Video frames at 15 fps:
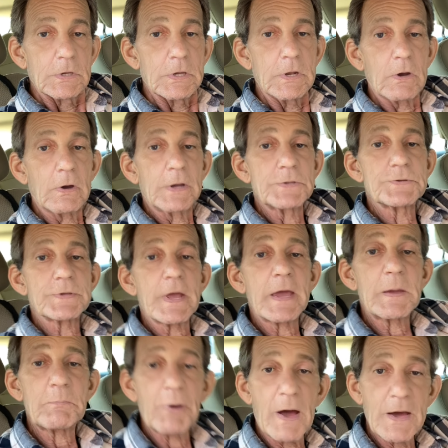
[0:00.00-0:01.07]
And
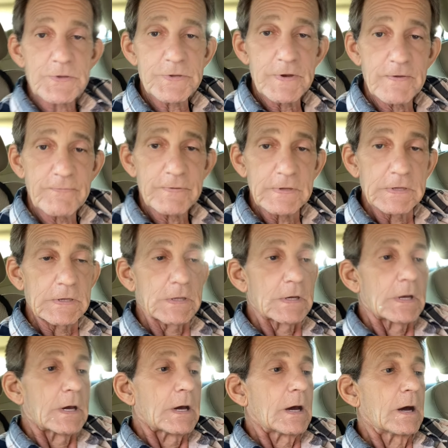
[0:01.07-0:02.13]
staying positive
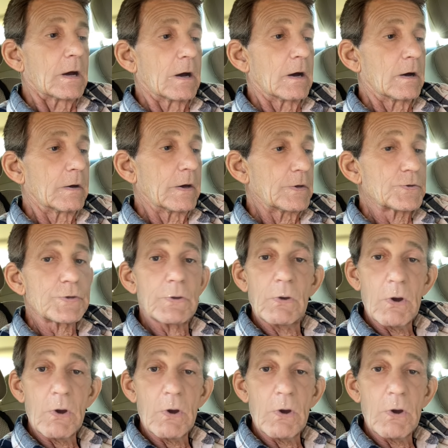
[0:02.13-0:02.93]
is so